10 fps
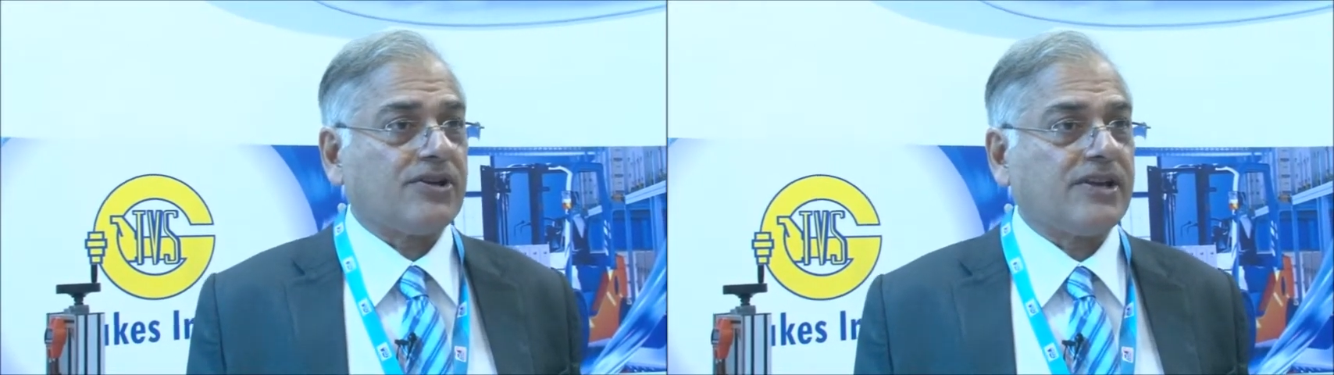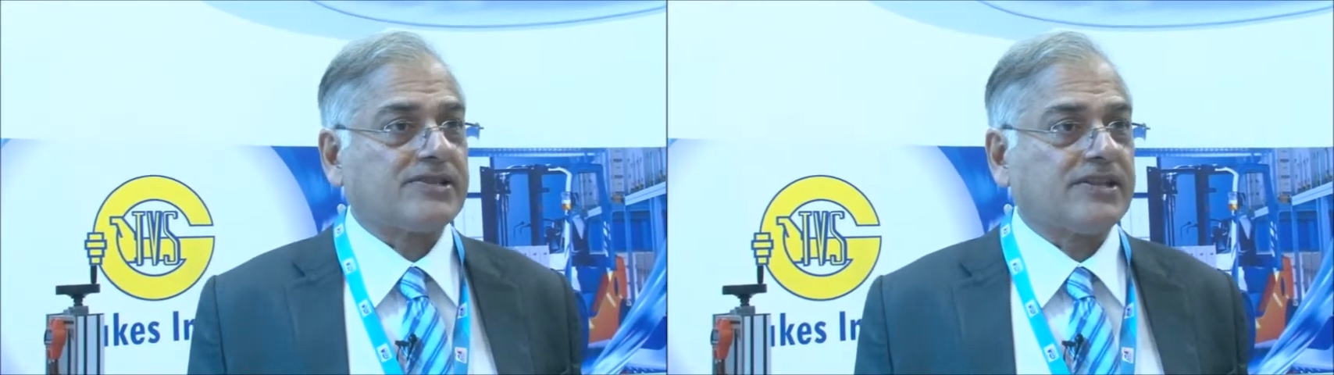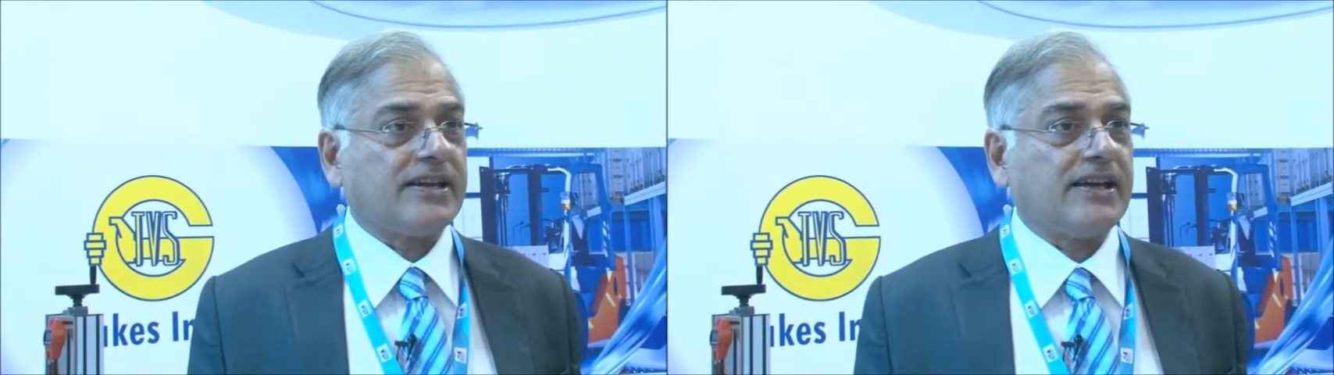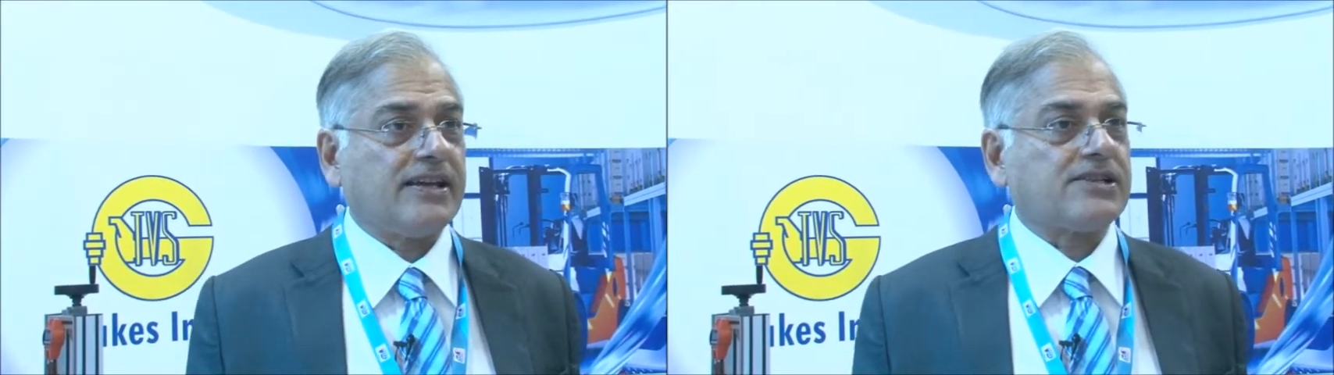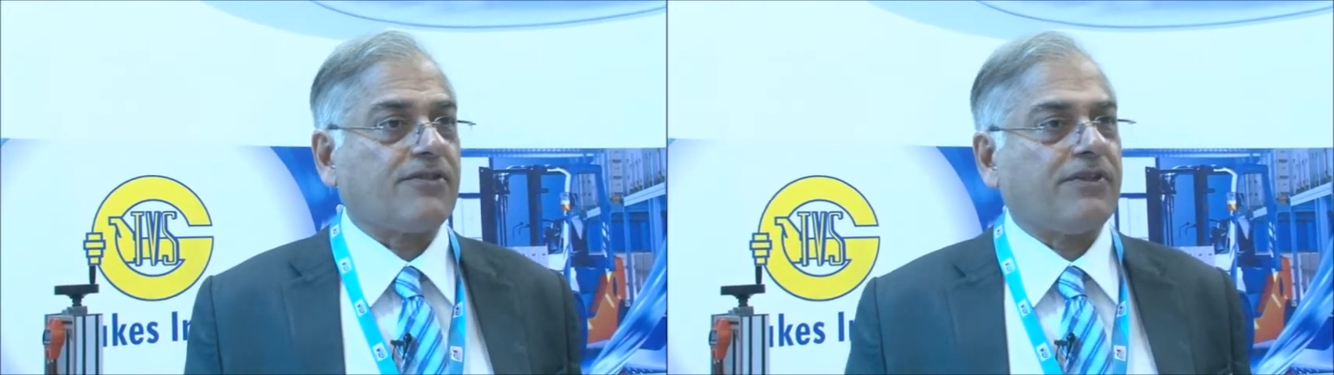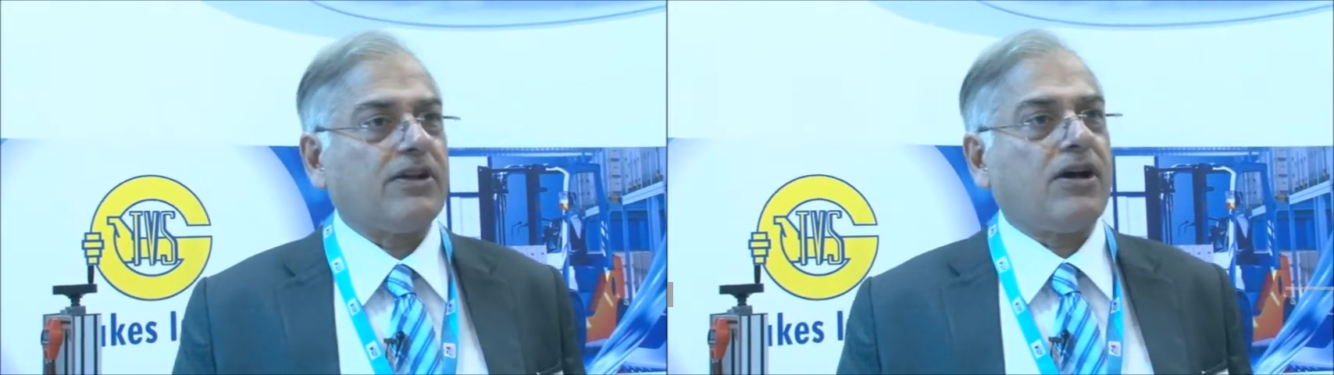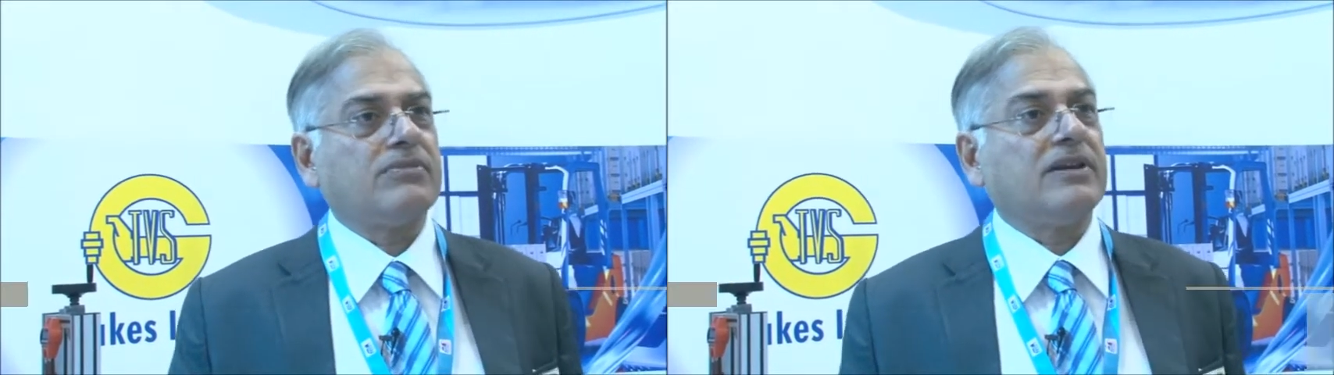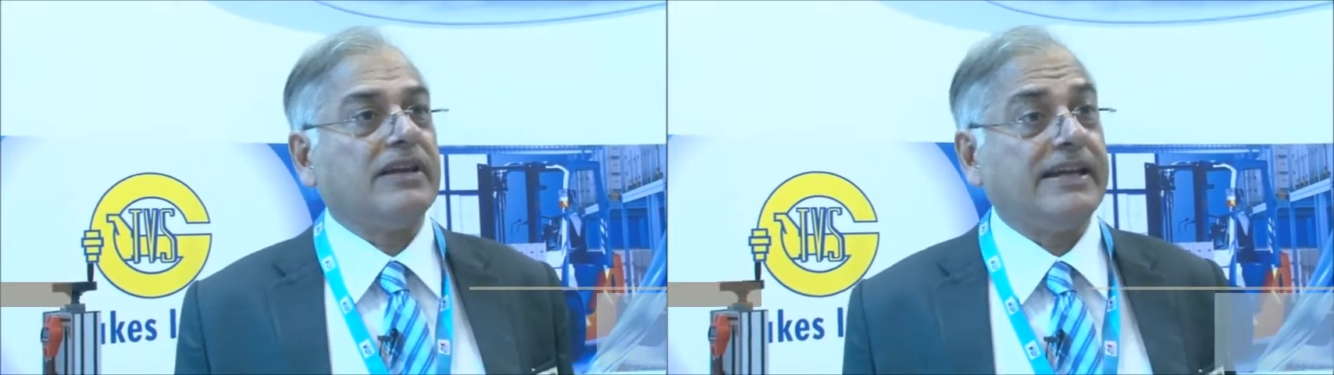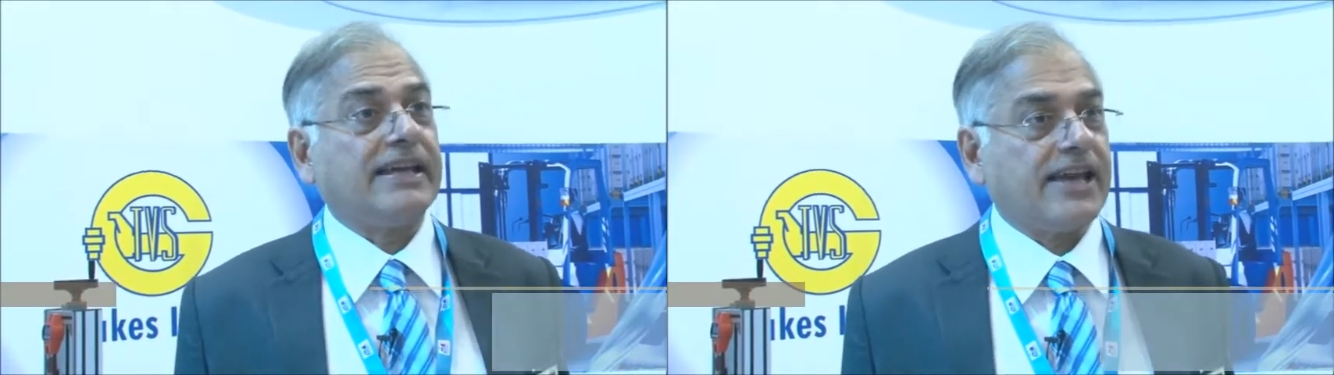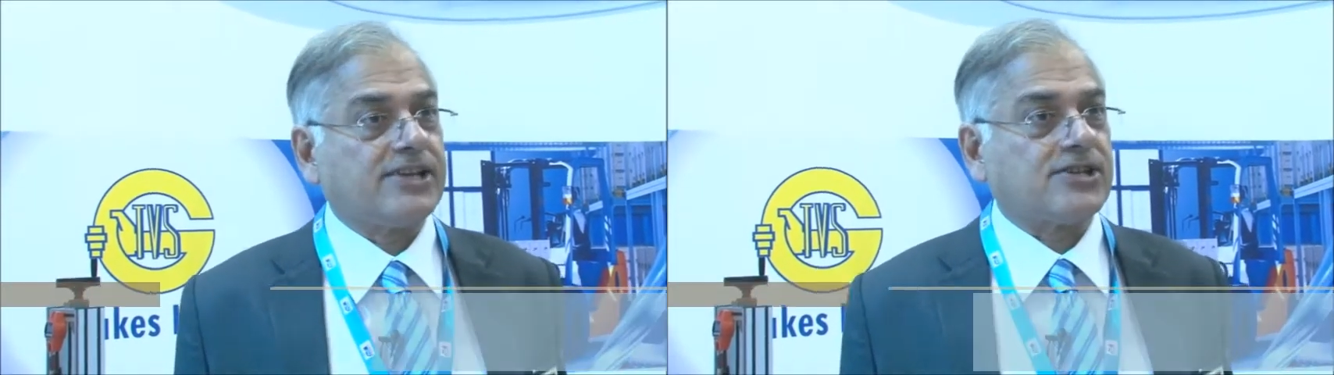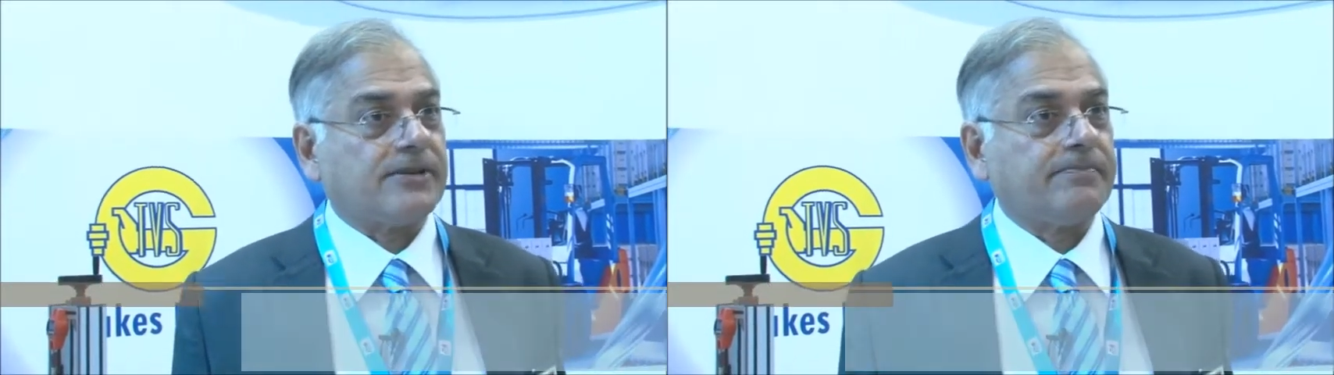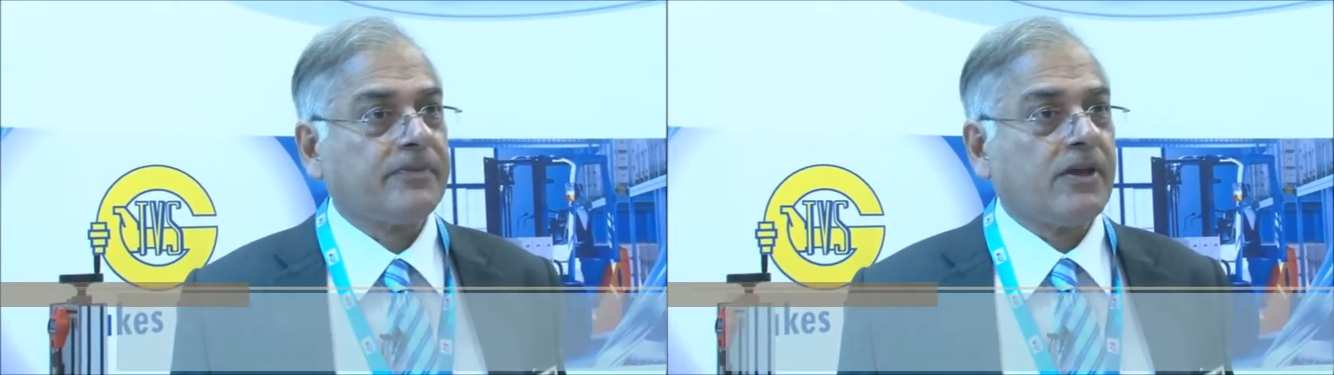yesterday is a phenomenal indication